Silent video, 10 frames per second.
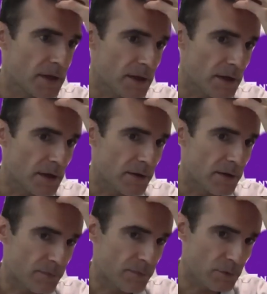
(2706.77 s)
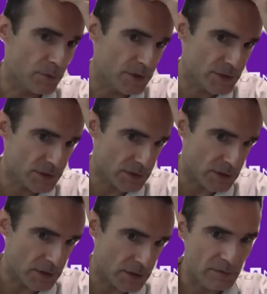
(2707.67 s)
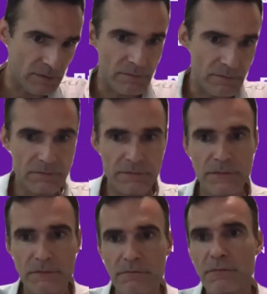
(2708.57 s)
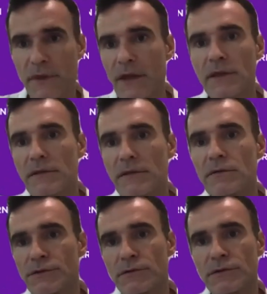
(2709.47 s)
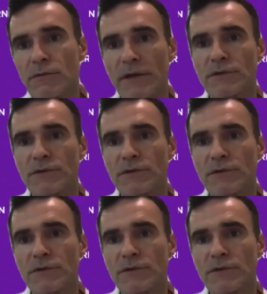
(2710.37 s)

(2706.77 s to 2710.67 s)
um, which um, then the question is why.